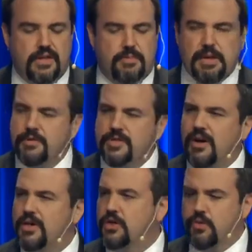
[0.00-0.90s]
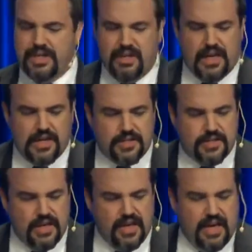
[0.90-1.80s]
the people start to
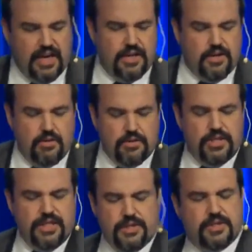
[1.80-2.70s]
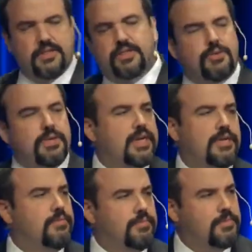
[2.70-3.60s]
realize, hey, you know, Jesus isn't doing
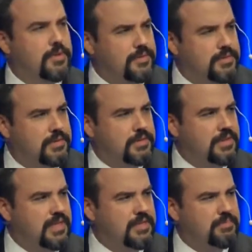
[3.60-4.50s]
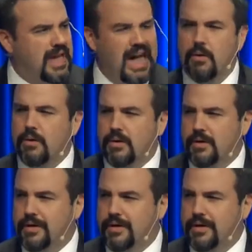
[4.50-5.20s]
any of those deeds of power